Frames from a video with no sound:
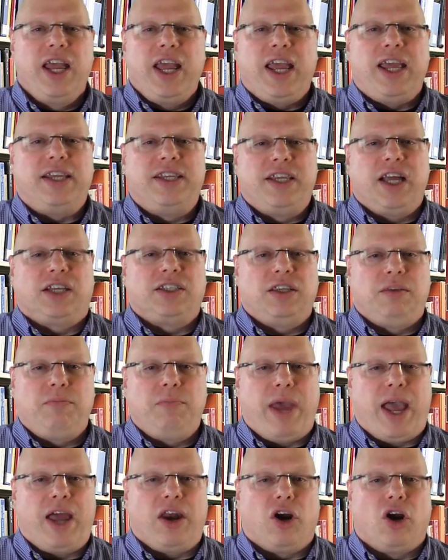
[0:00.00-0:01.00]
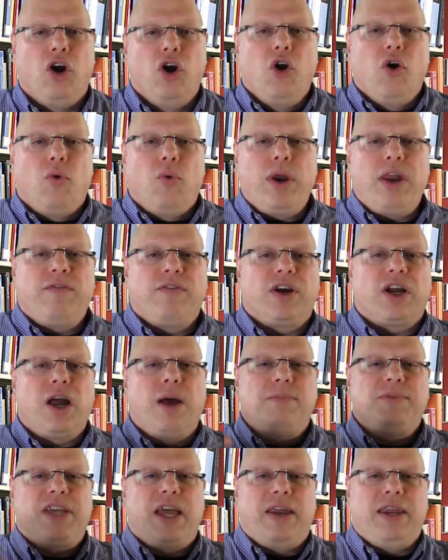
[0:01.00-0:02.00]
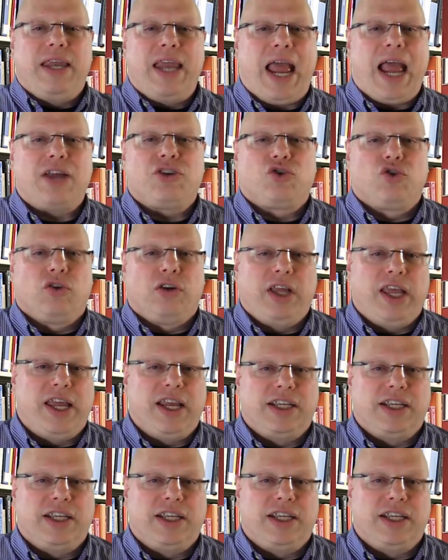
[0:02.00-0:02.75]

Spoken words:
It doesn't matter. Whatever comes out naturally